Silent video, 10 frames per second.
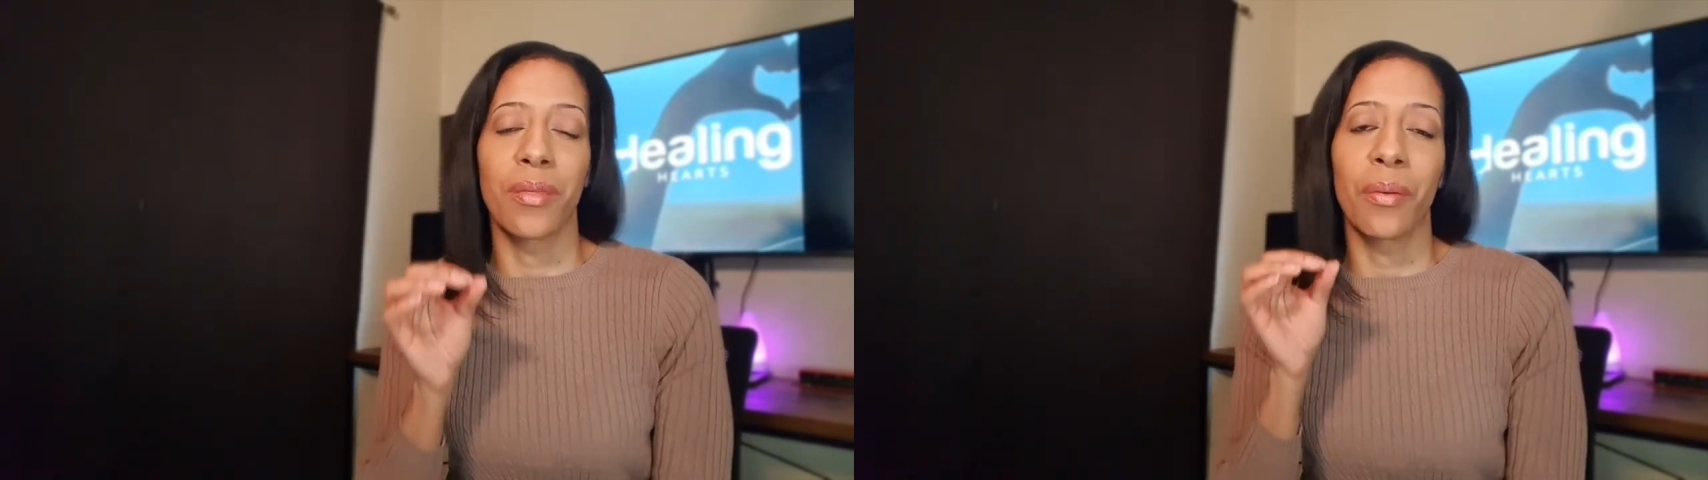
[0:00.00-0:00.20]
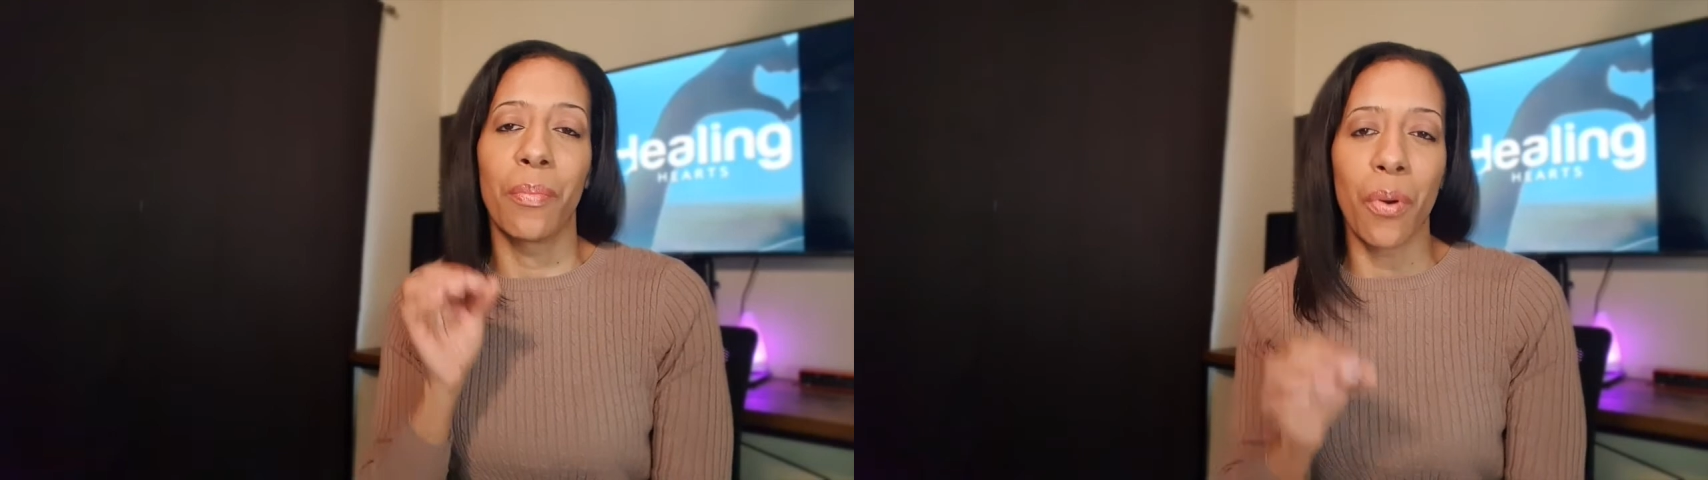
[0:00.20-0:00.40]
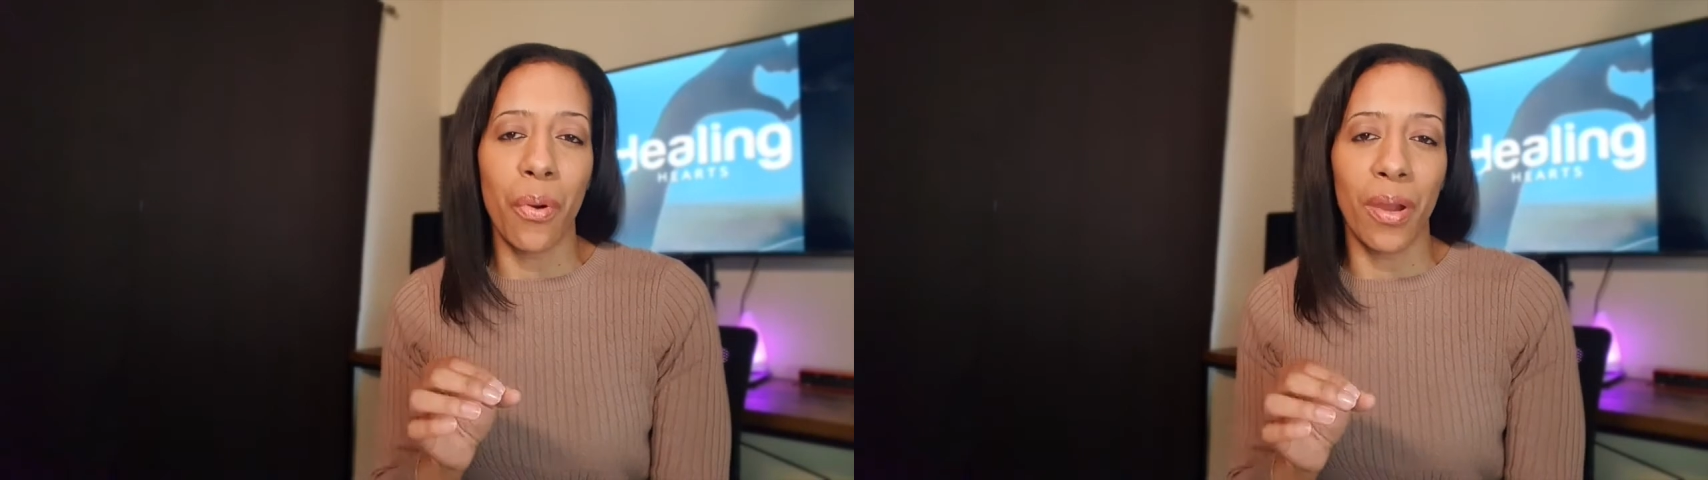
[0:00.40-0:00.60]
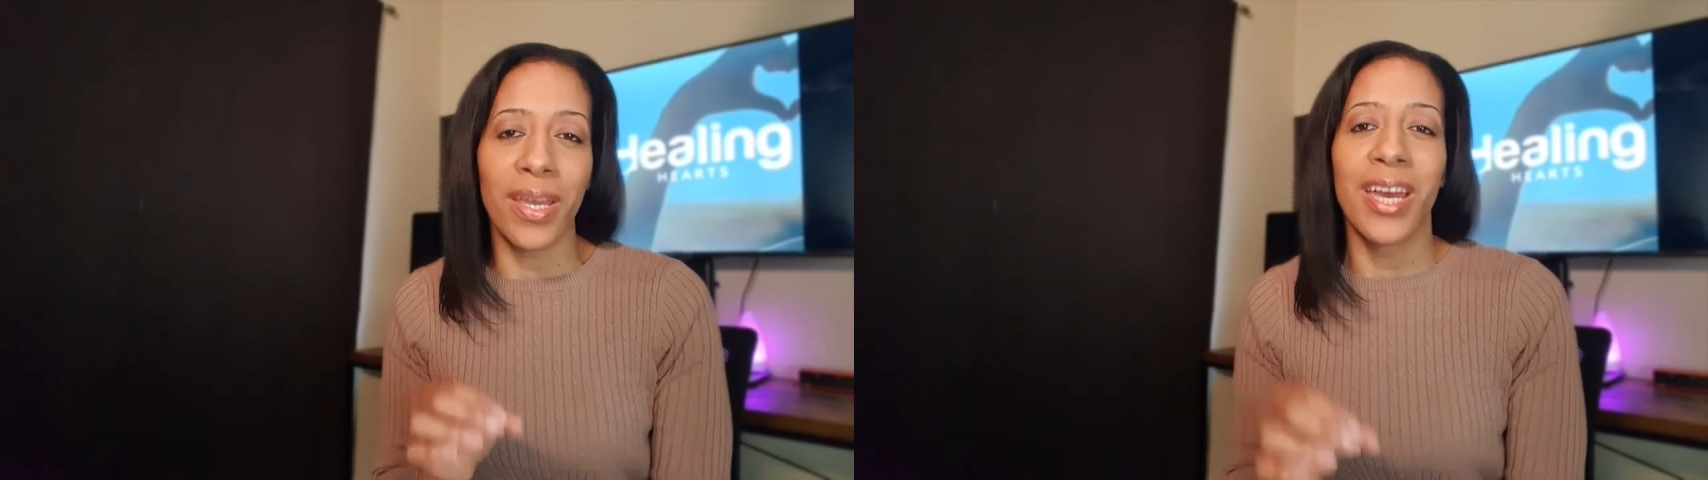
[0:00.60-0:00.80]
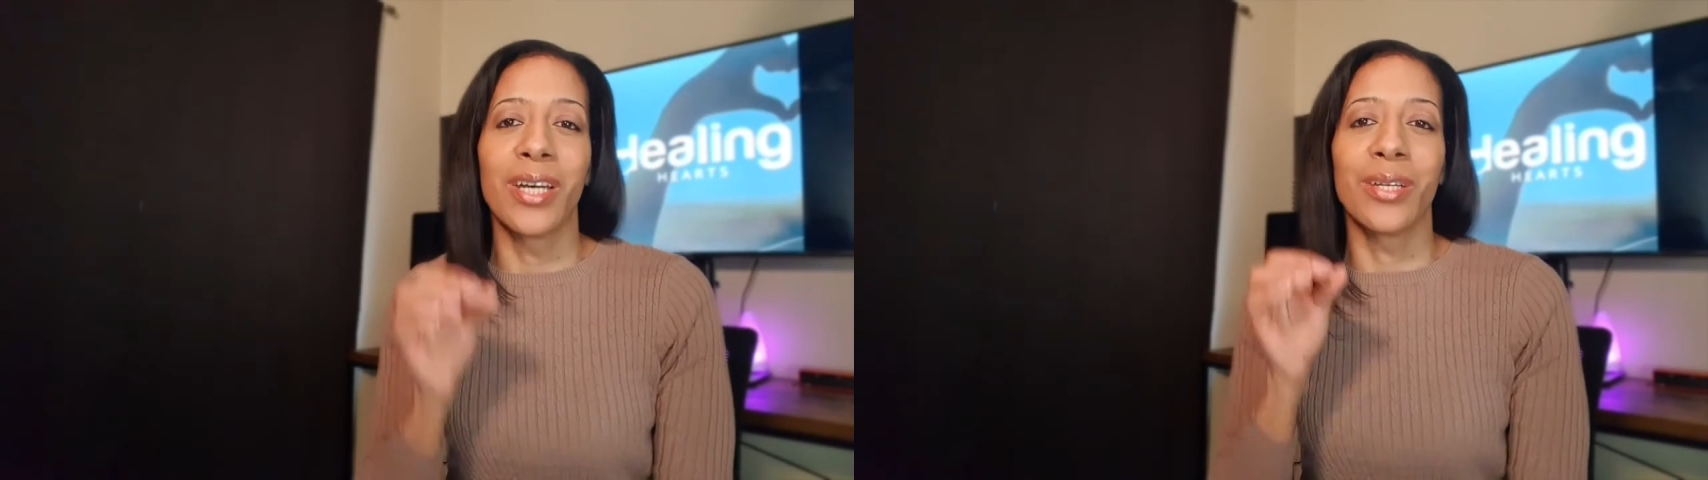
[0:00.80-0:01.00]
on the
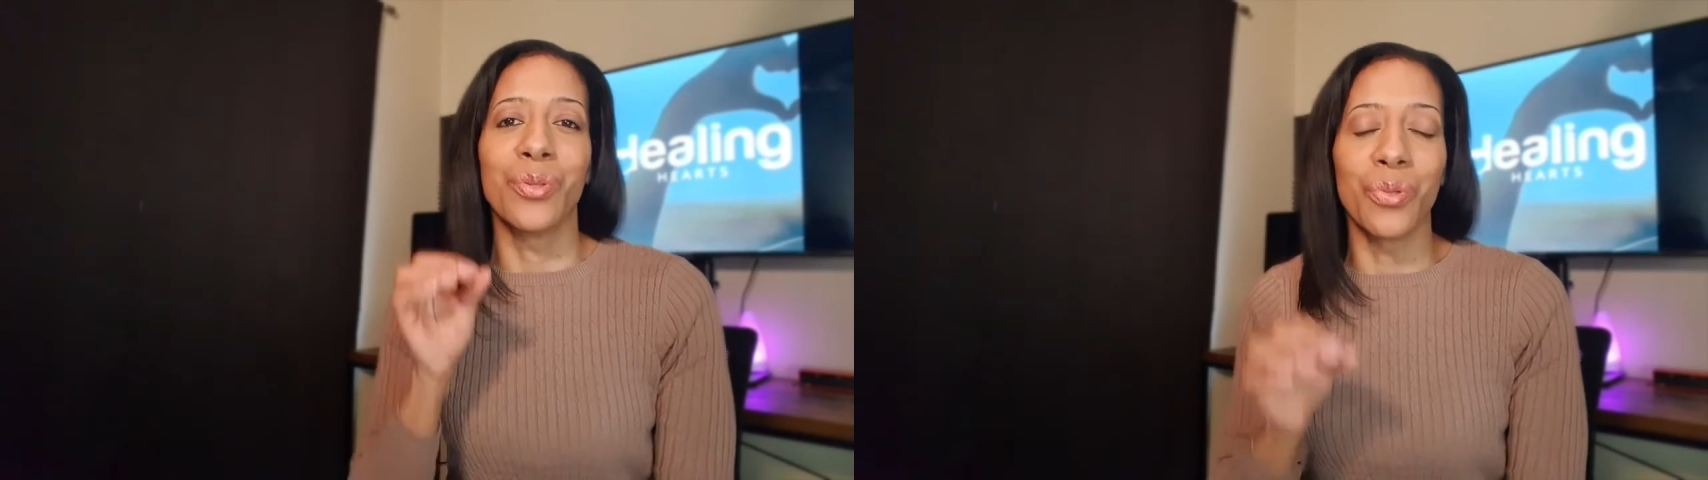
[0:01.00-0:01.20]
boy.